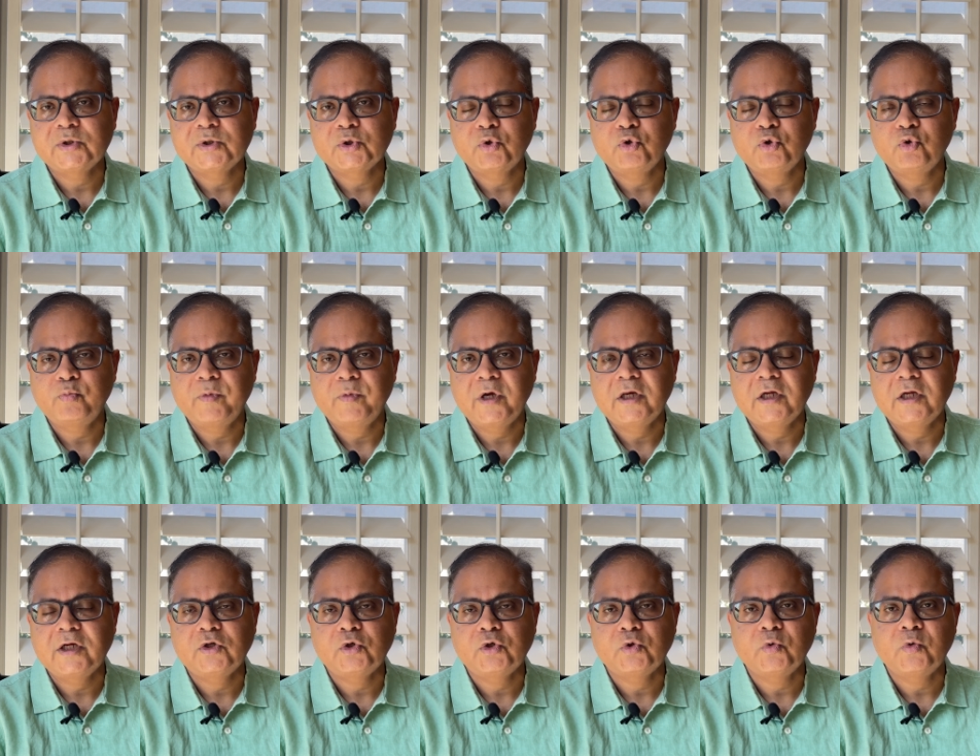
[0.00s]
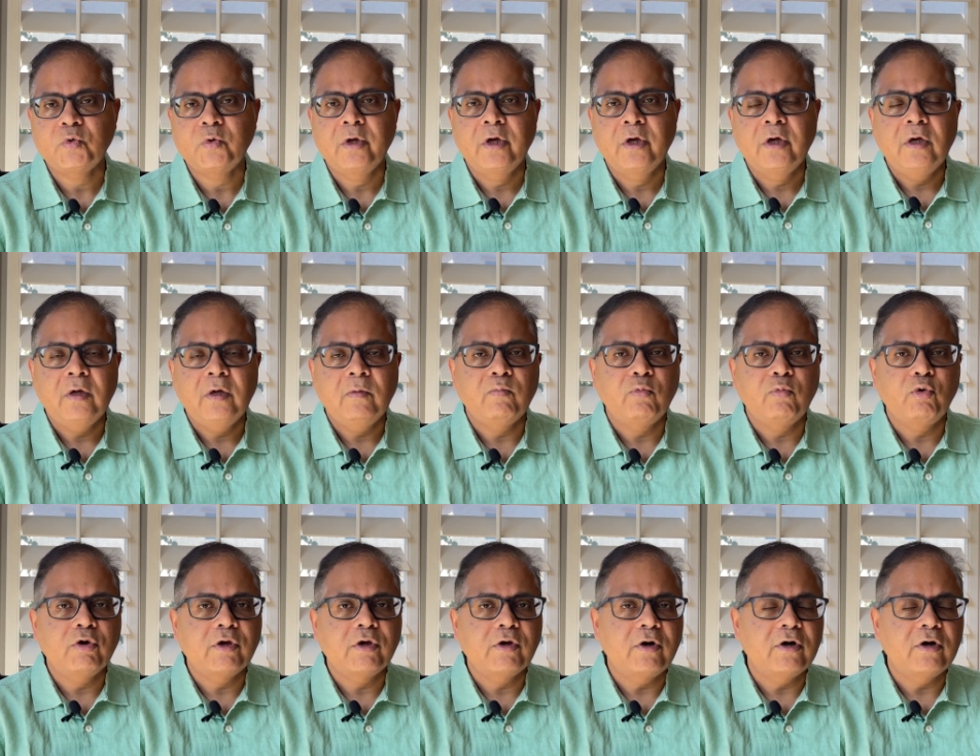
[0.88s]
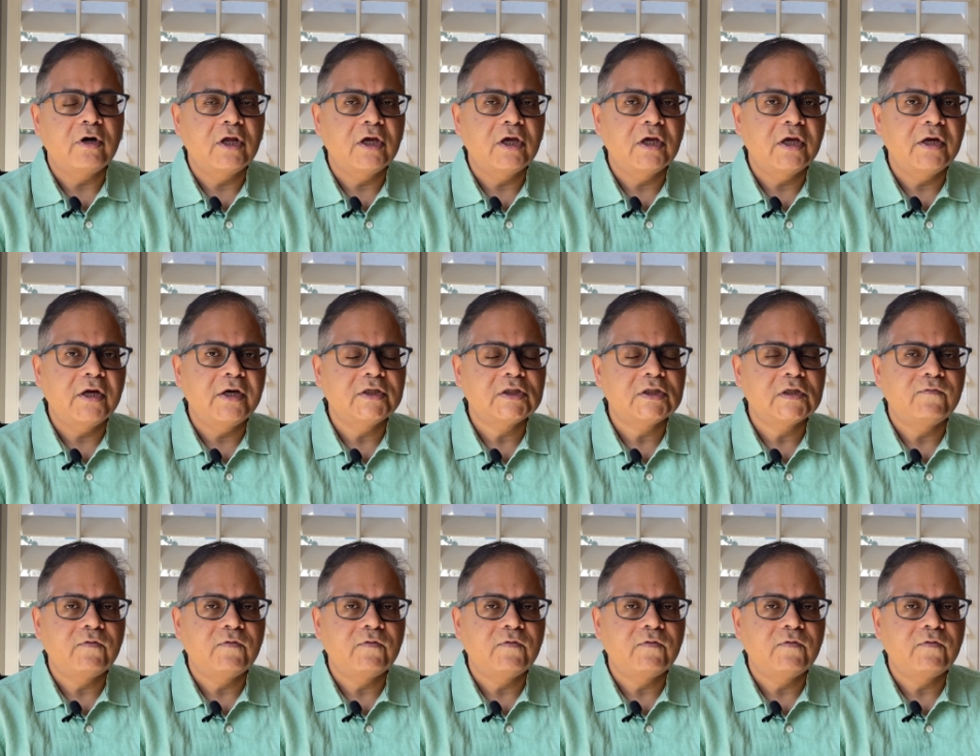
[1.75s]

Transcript: So you may need to book your tickets.